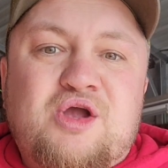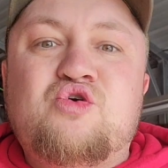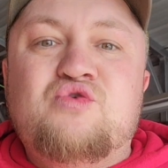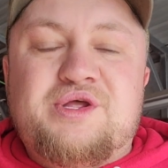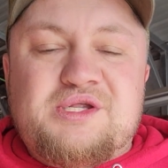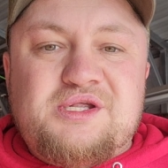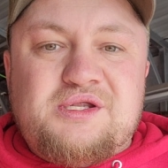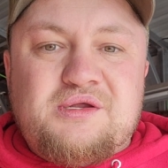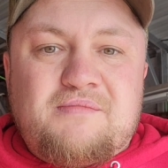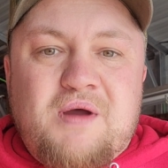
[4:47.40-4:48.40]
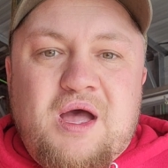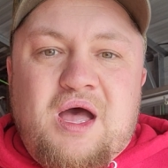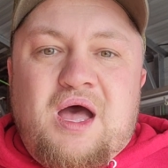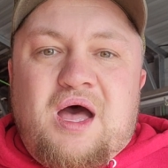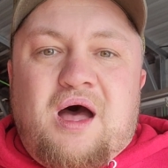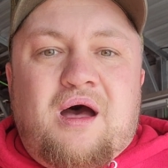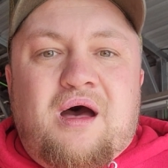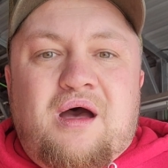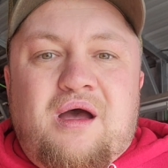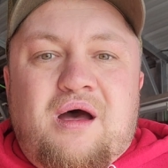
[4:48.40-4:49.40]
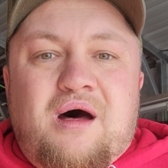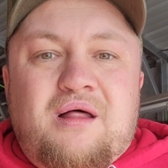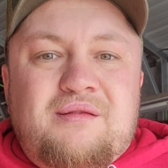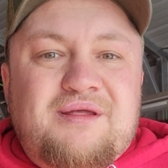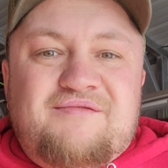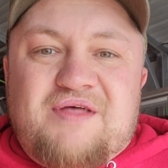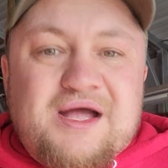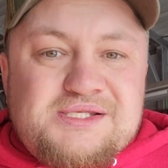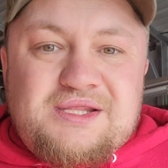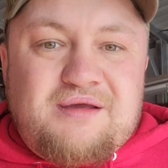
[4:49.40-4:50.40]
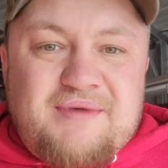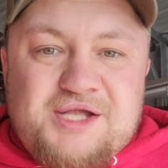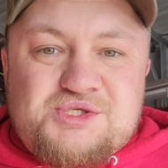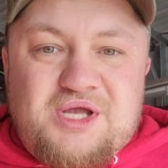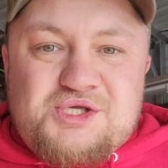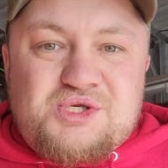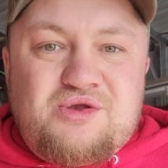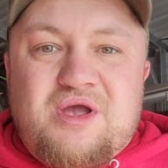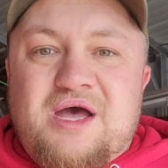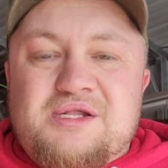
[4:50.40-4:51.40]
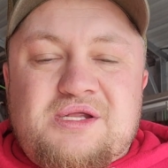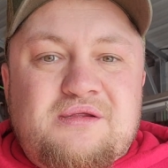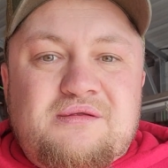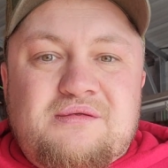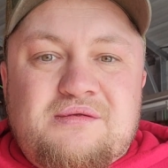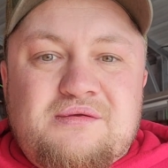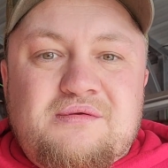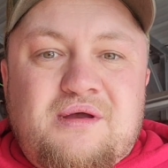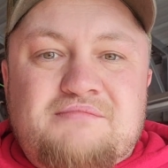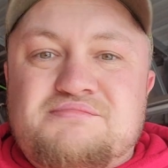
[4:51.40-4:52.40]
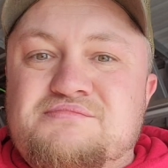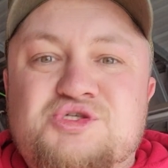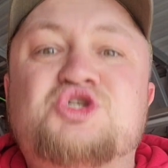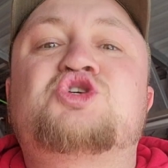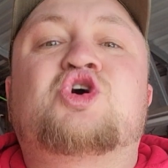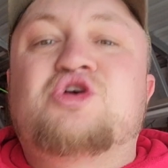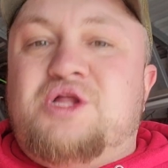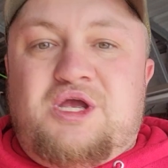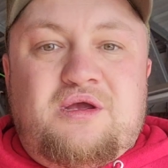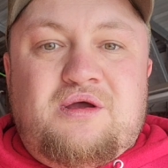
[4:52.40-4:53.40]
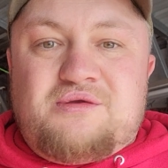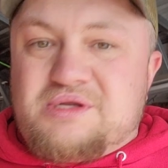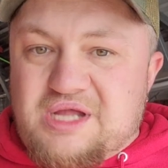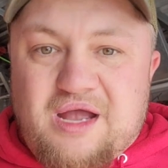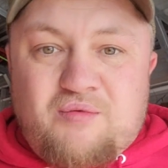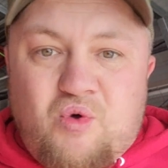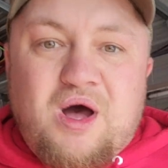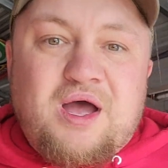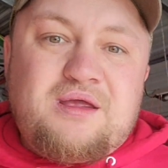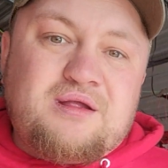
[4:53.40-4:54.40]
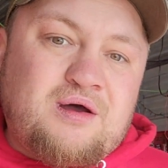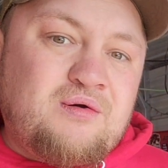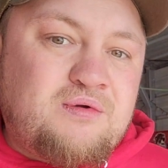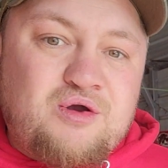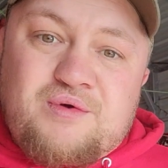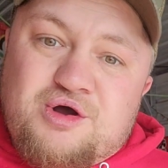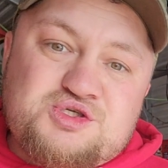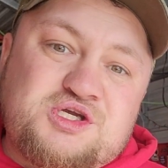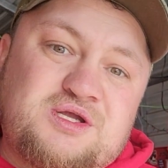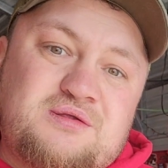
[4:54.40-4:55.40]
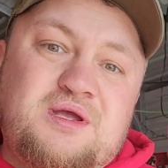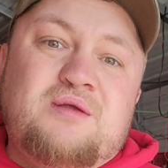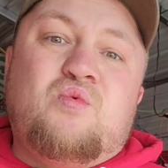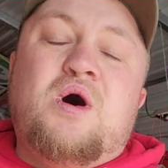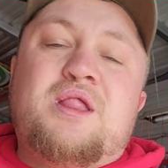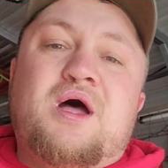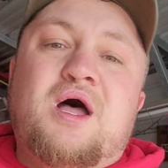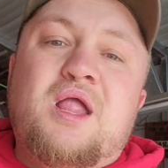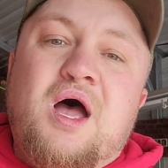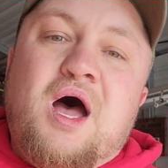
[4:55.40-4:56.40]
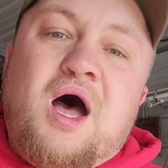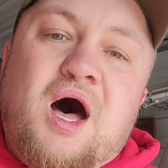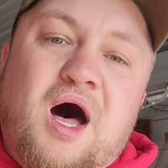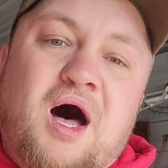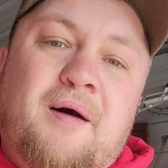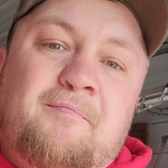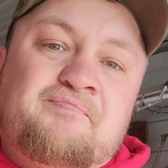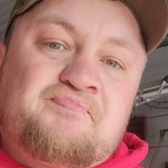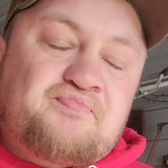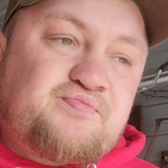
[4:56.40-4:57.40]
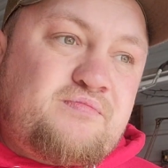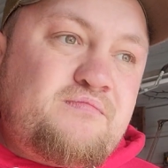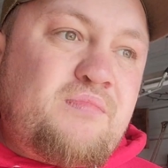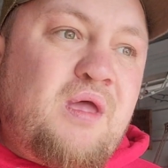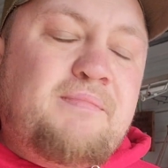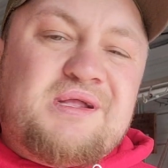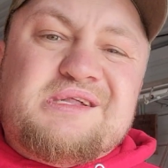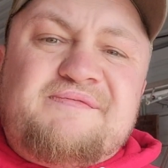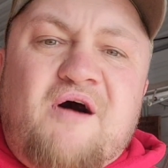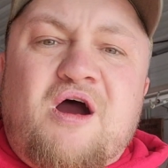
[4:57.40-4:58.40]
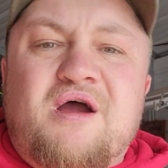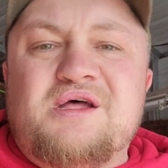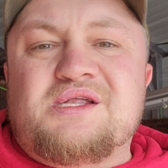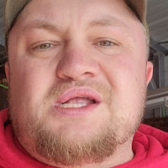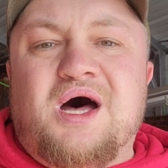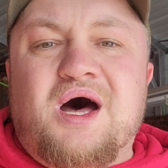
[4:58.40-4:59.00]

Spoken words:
cooling system. I'll leave that to the imagination. You guys can surely understand why, corrosion and whatnot. But as far as